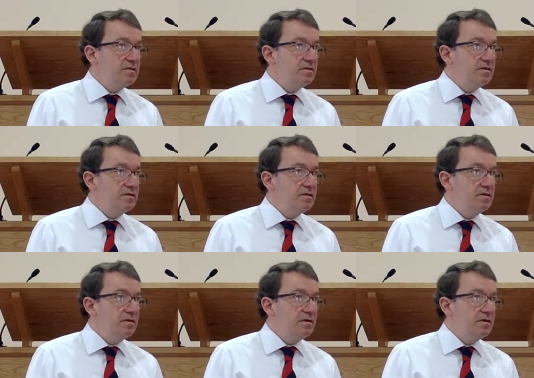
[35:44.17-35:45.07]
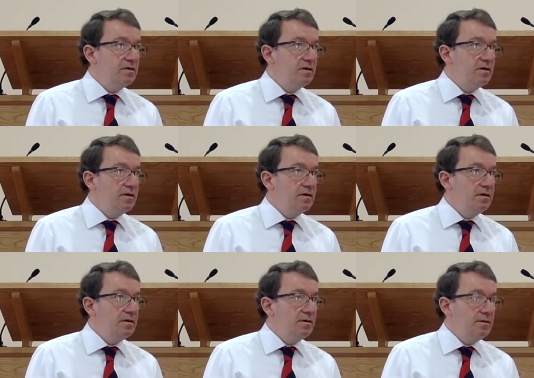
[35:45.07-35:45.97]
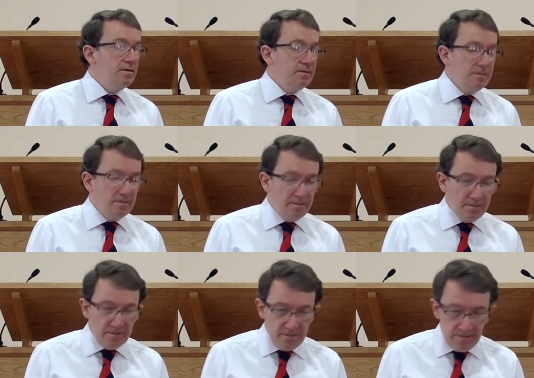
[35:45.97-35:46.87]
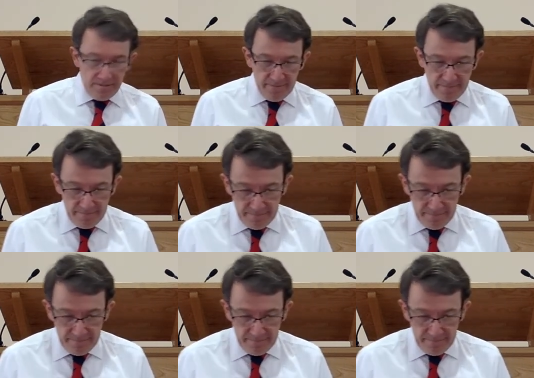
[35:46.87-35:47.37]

No one is speaking in this clip.